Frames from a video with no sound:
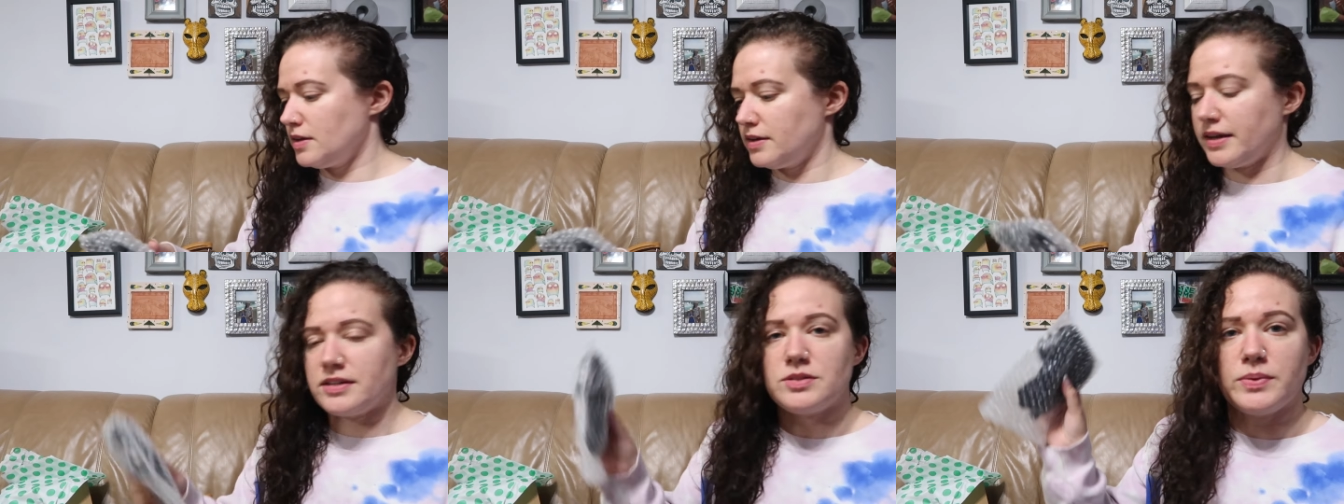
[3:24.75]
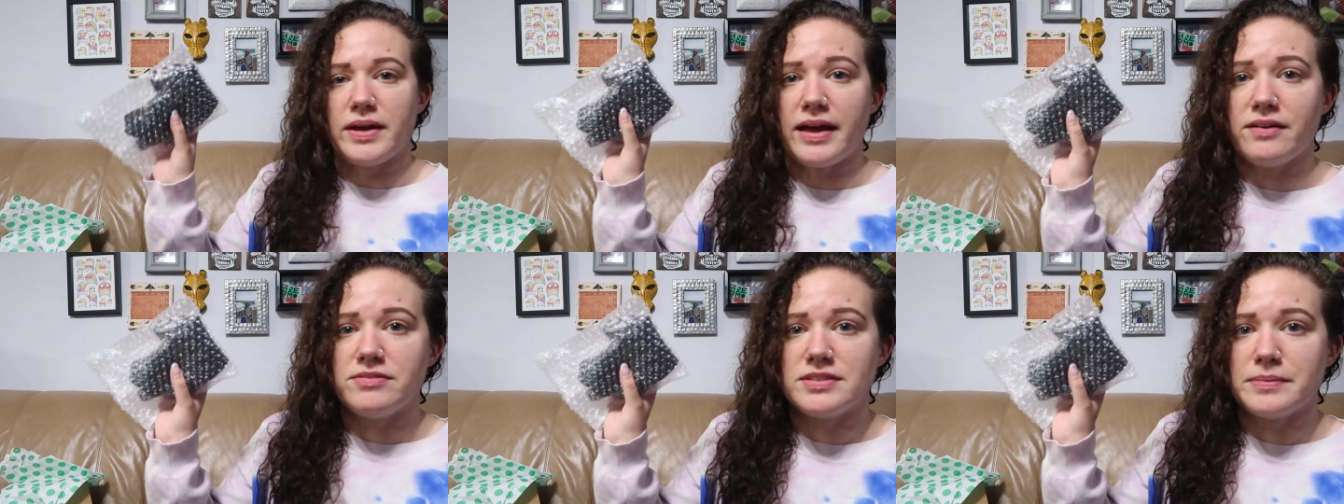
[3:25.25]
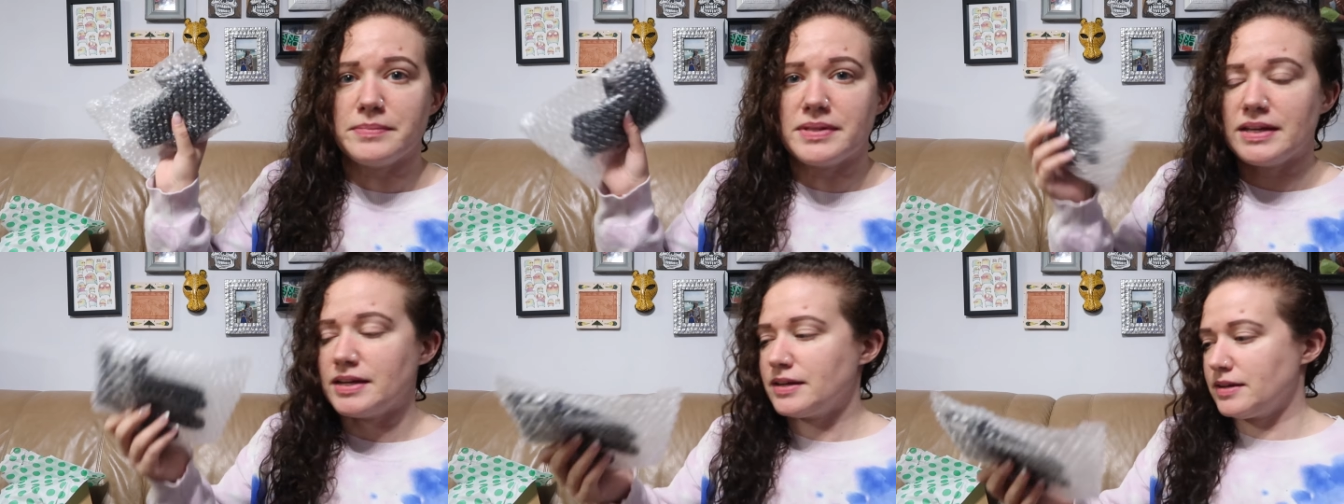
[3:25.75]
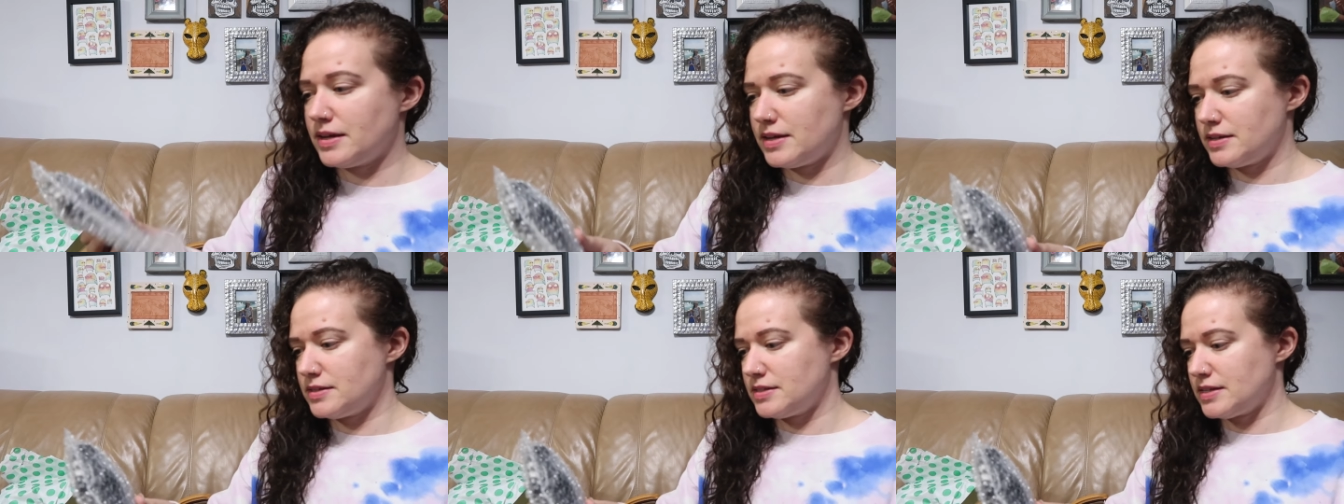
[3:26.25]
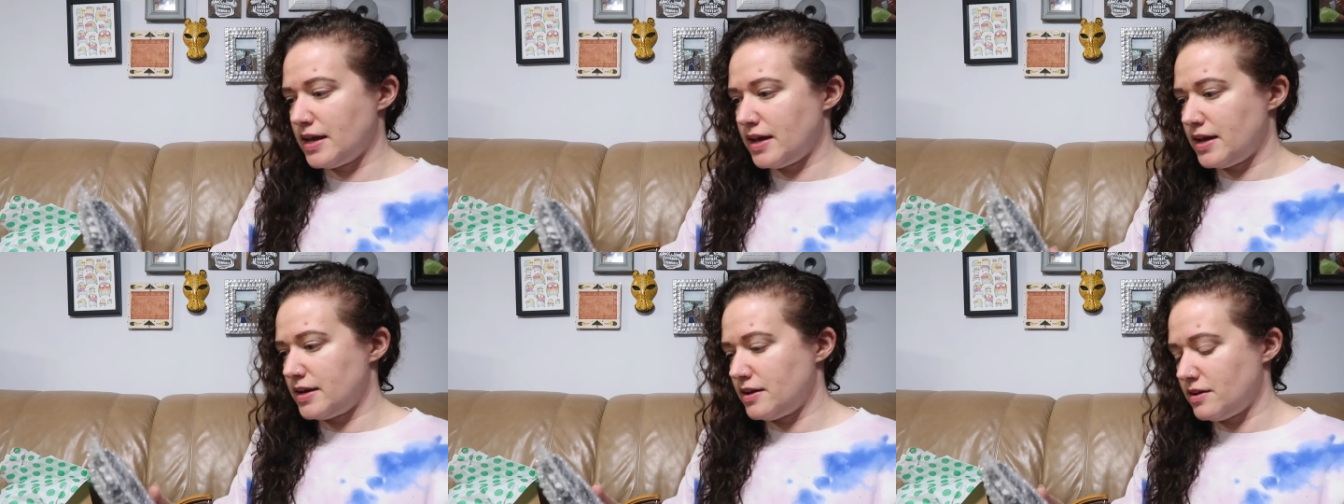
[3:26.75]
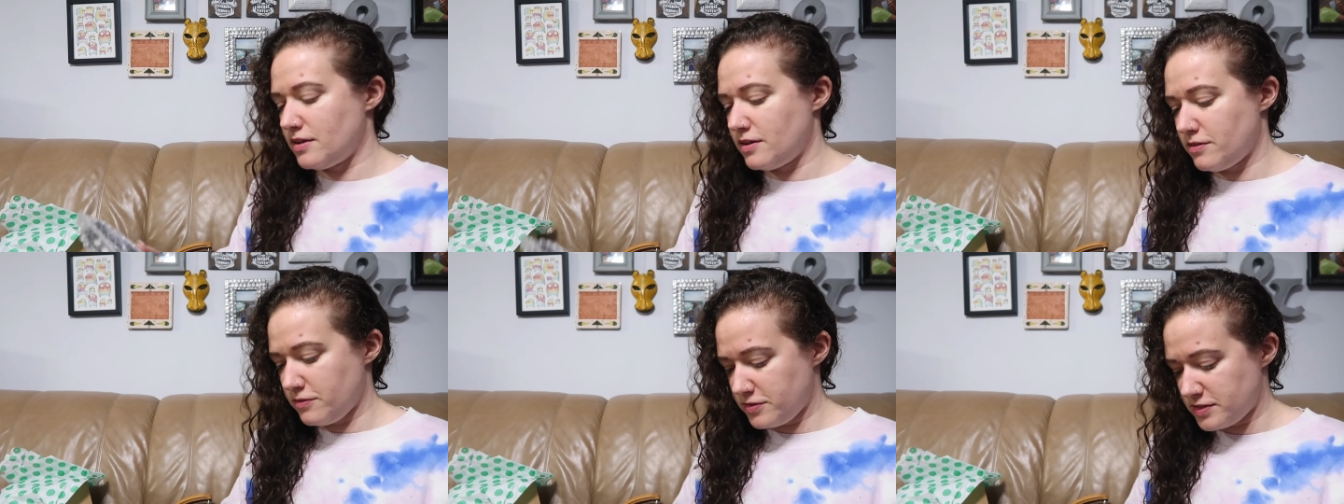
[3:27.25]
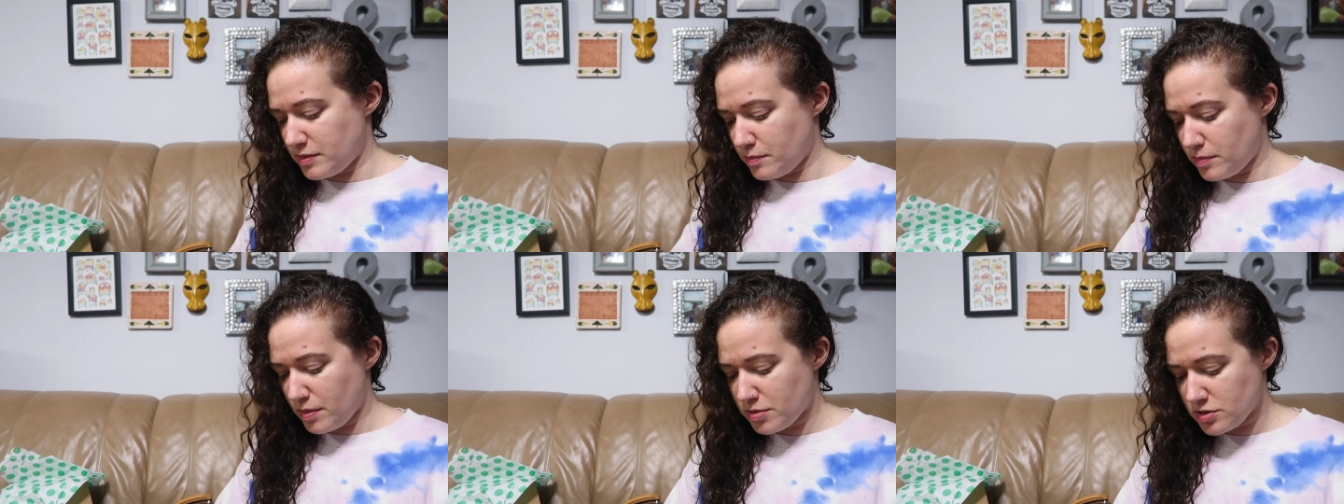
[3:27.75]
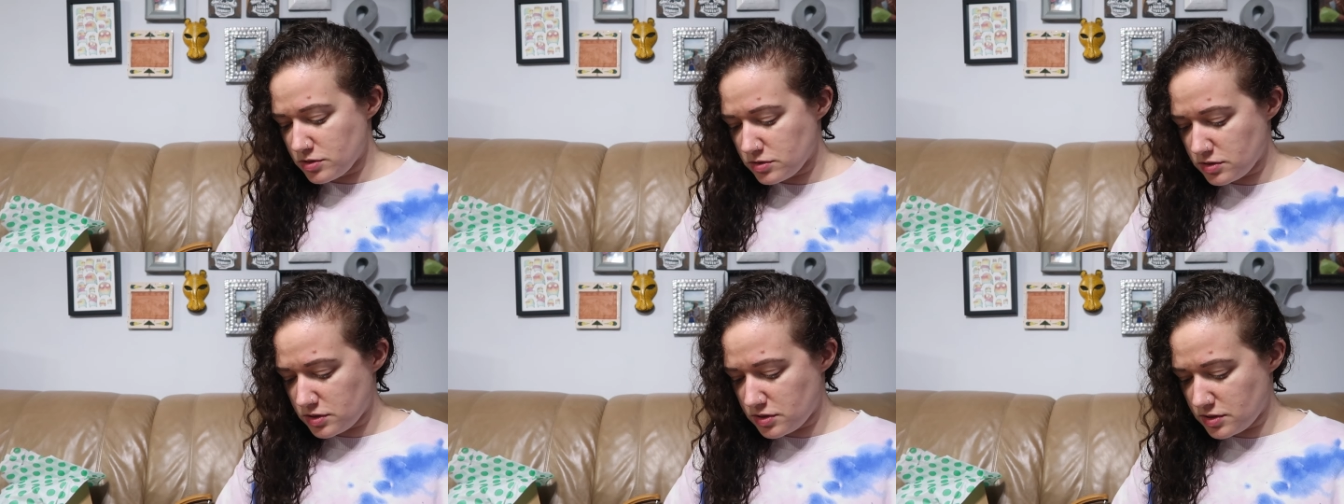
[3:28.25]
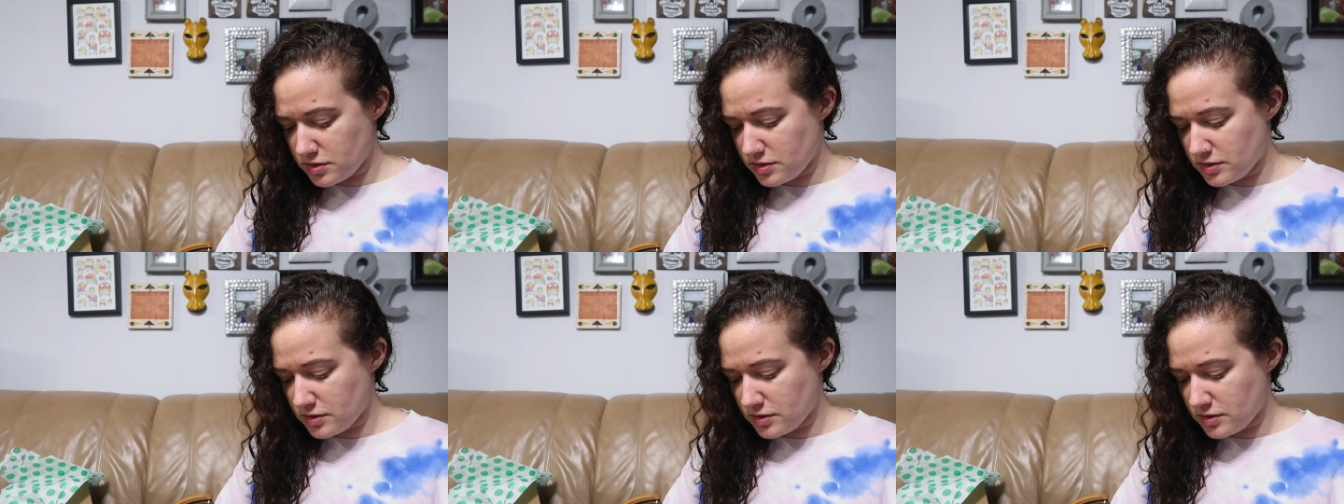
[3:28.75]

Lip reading: Next we have something inside of some bubbles.